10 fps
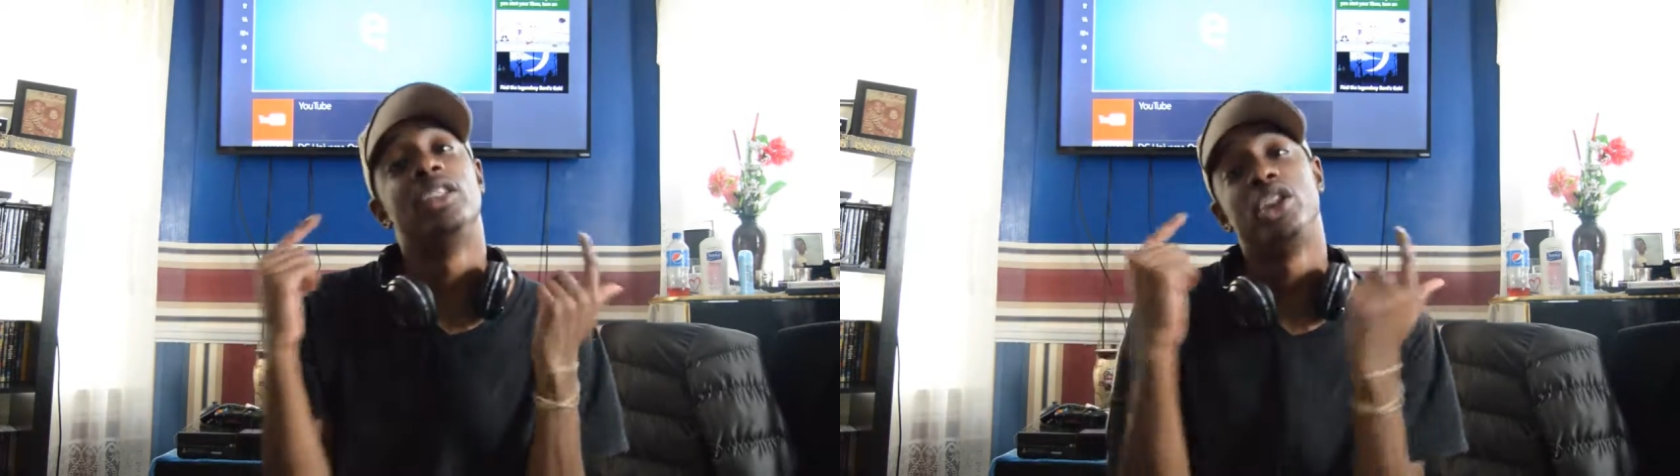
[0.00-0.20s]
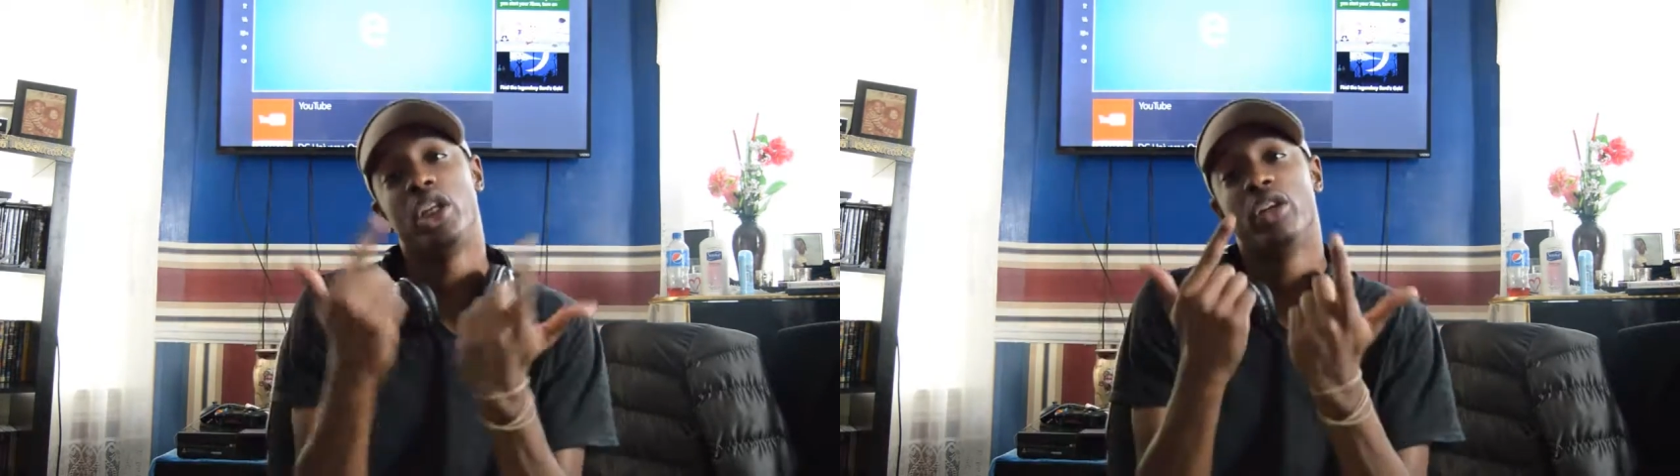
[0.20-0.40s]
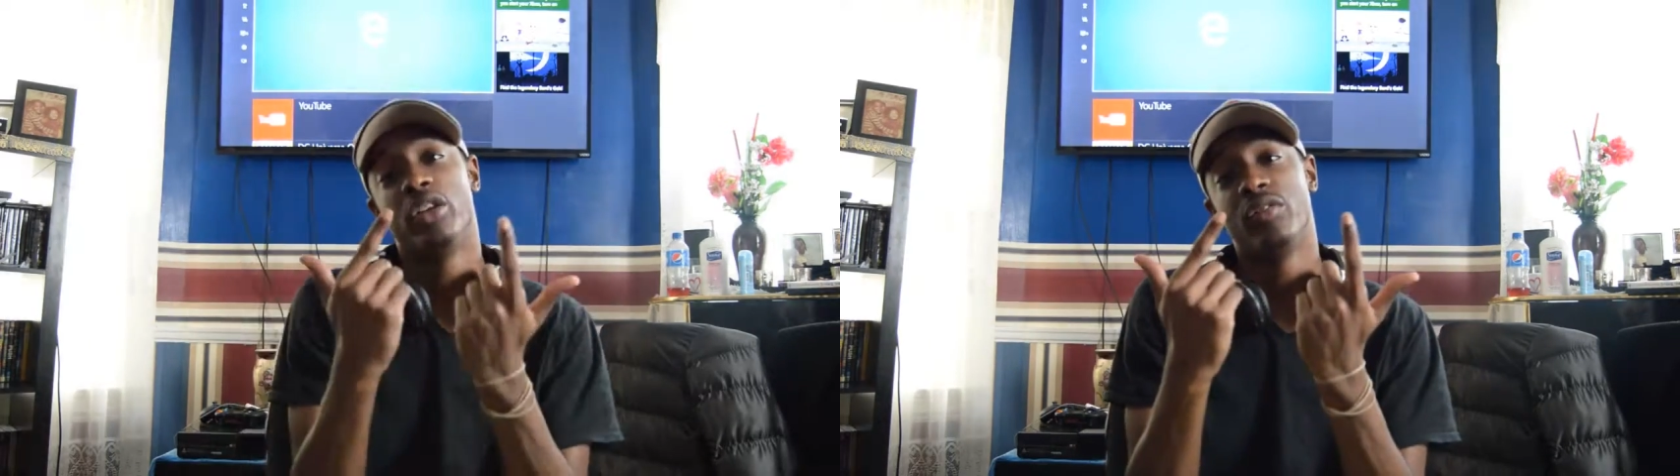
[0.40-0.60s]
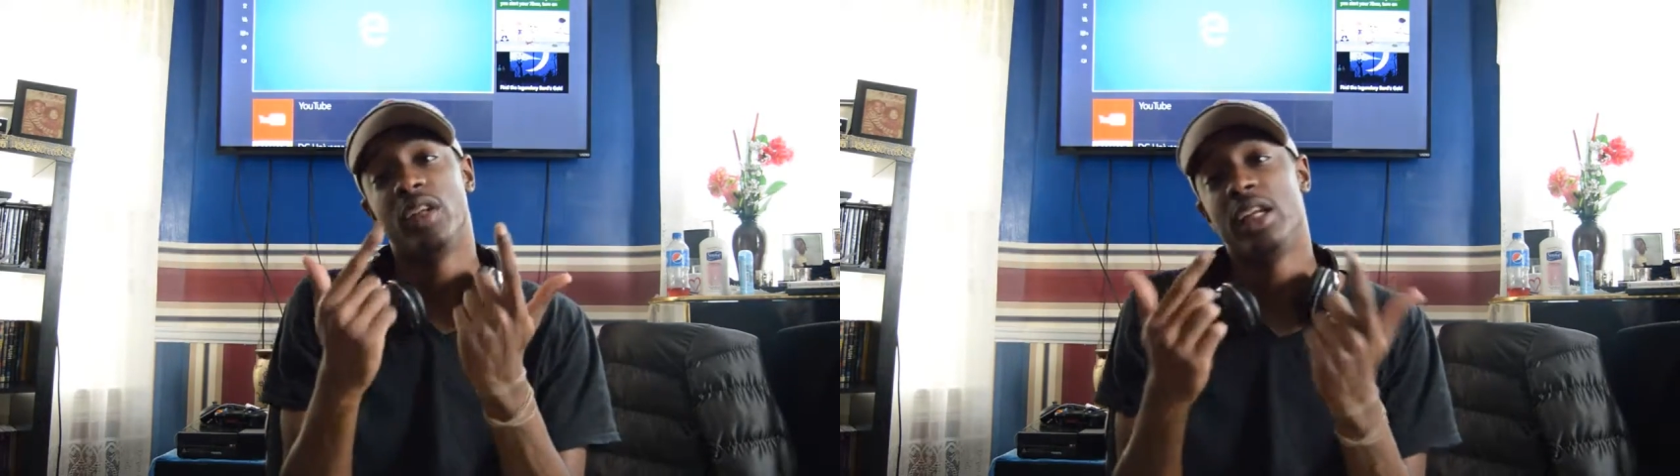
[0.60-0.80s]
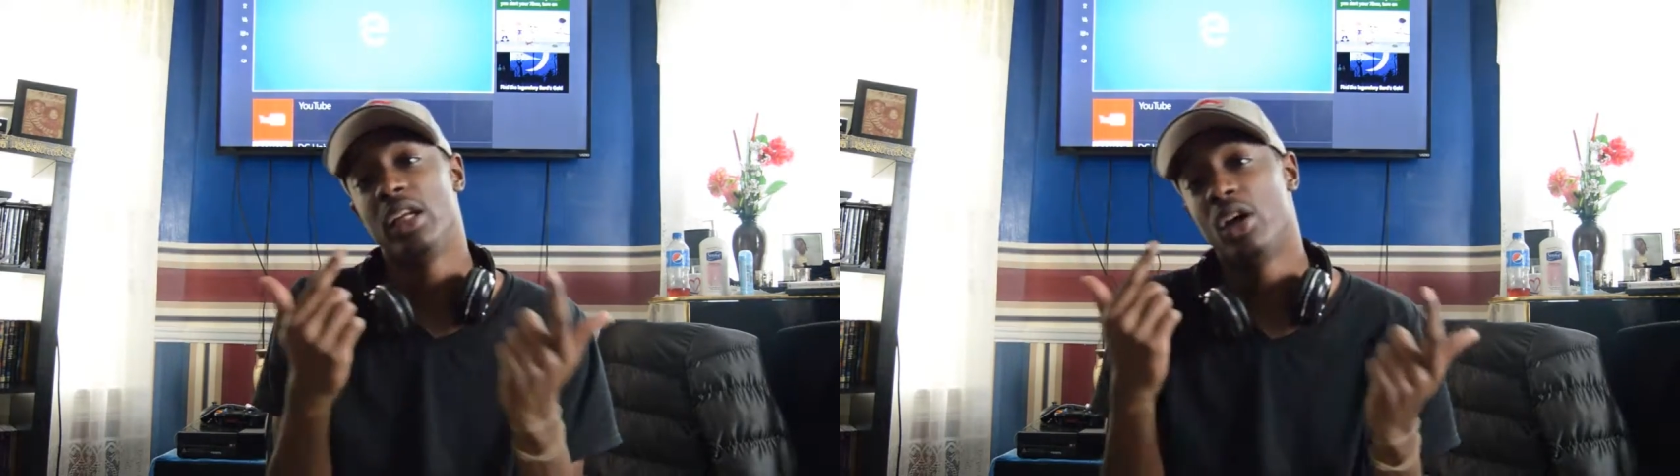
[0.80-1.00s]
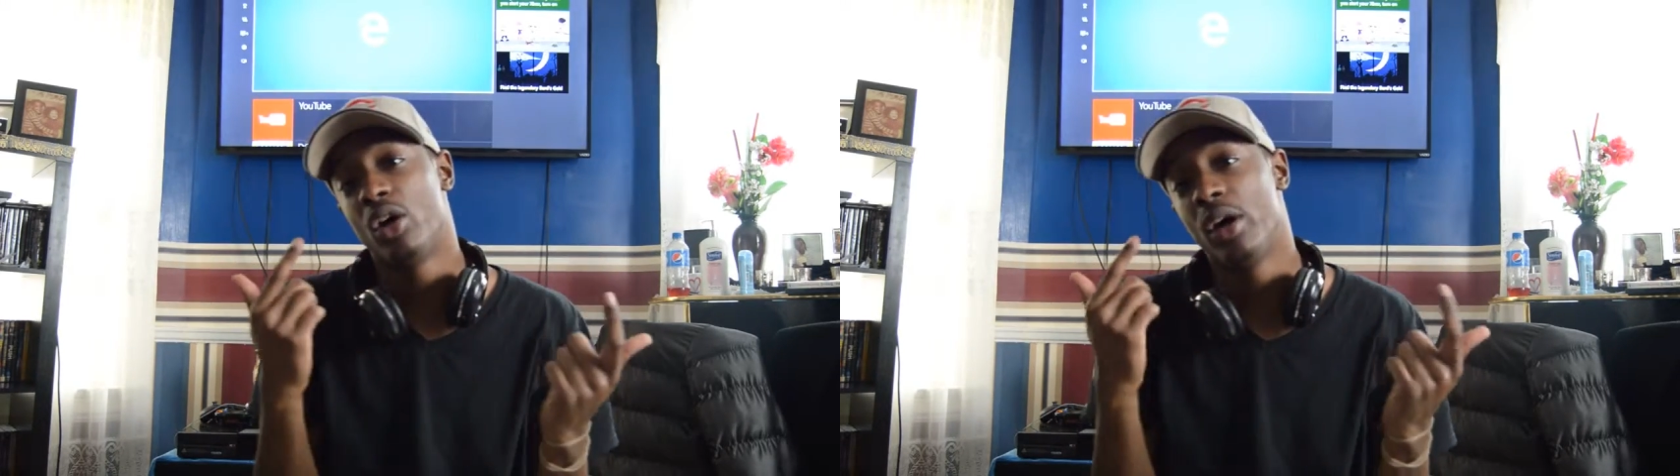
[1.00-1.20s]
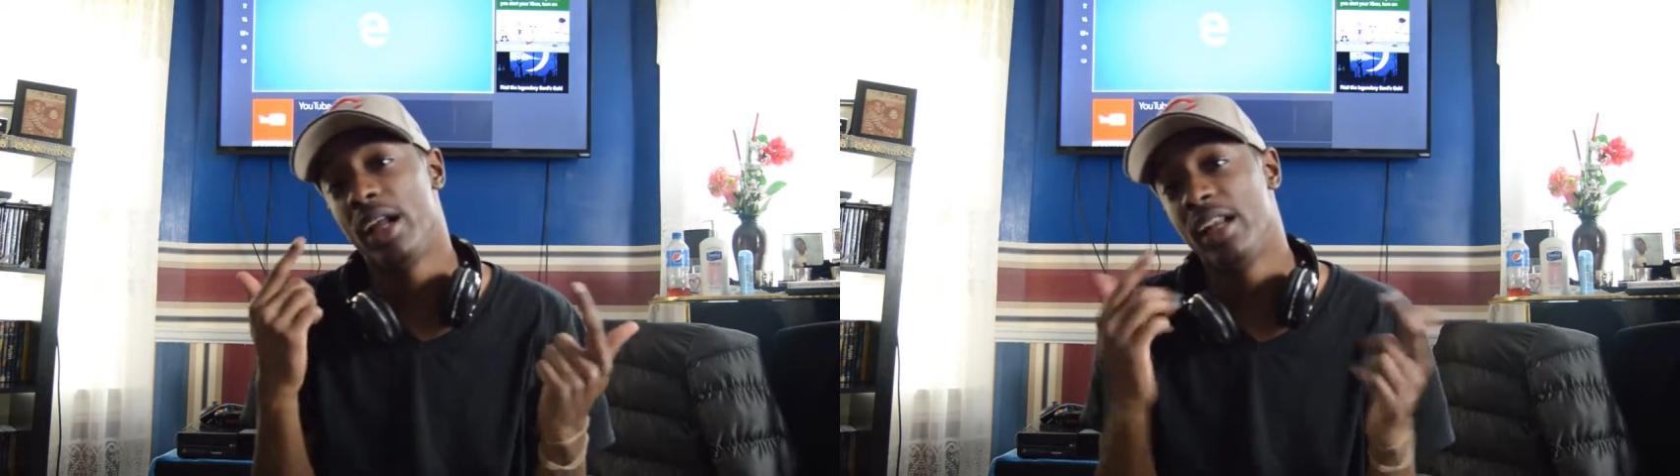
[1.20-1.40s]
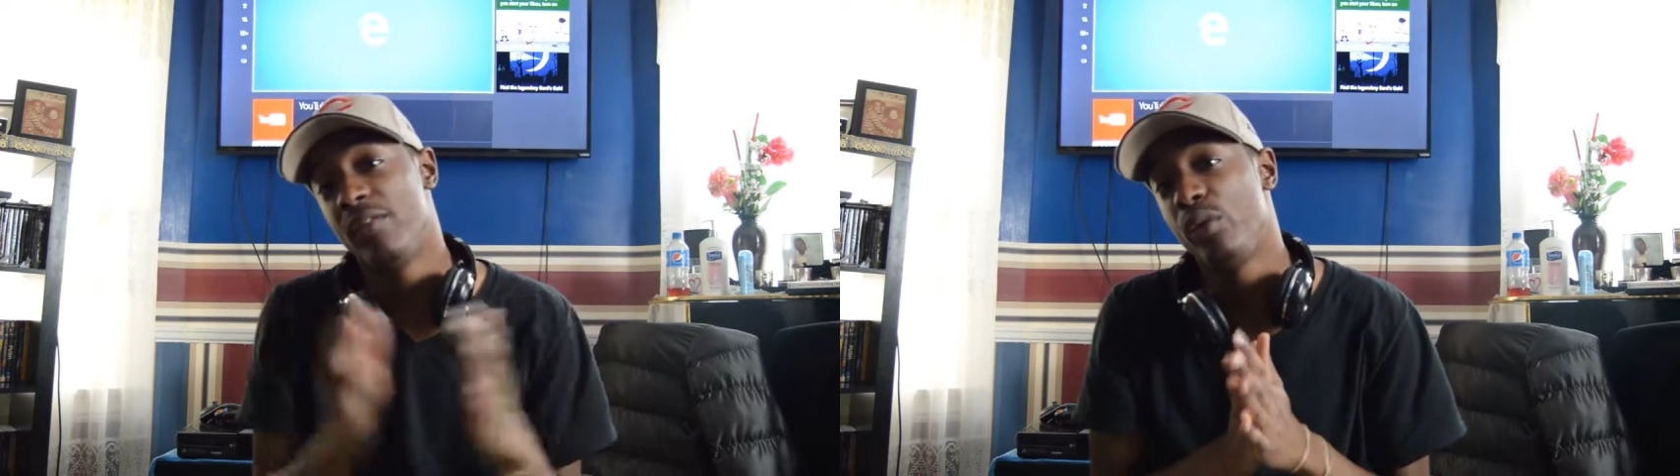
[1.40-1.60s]
Share this video,
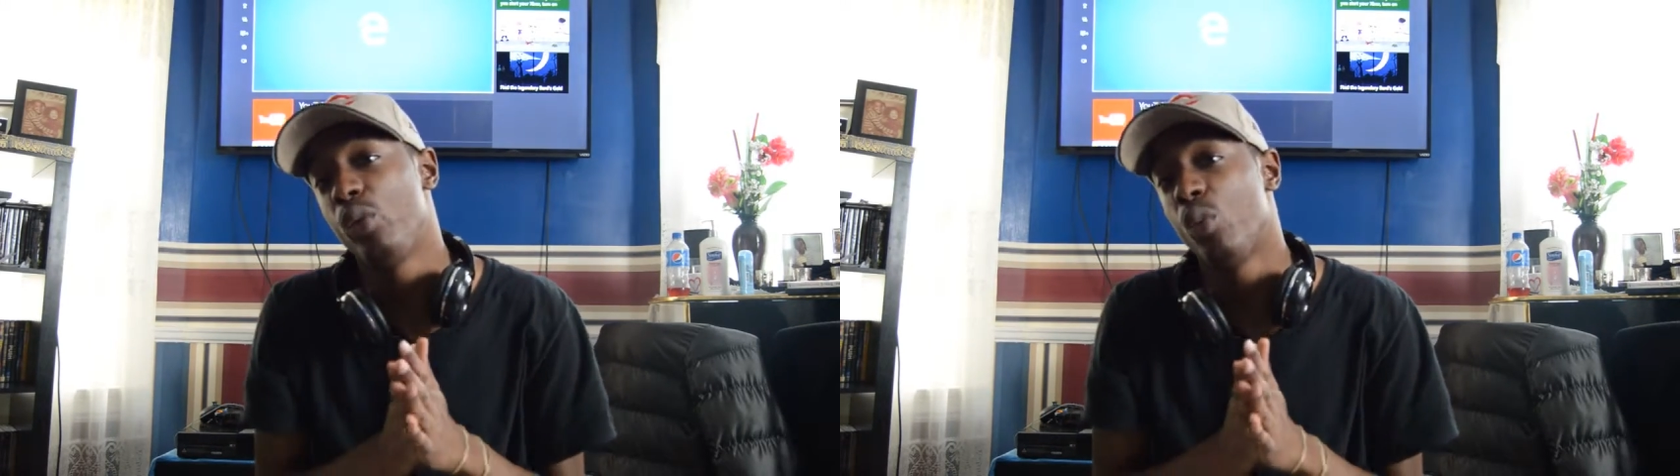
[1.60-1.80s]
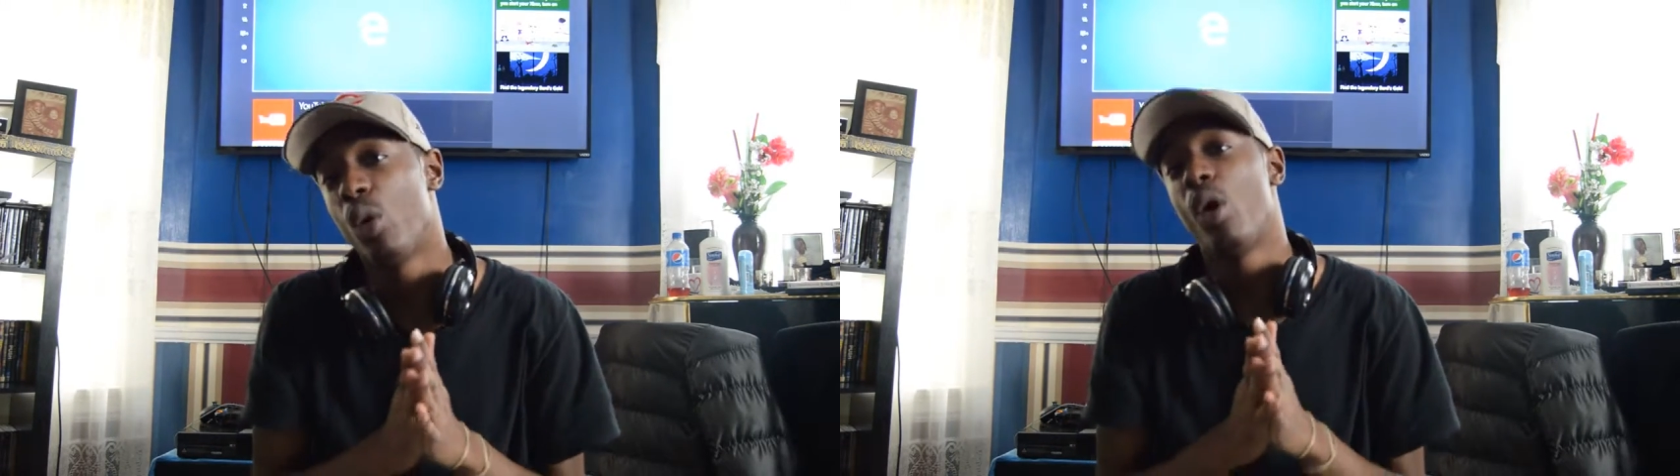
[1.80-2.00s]
and if you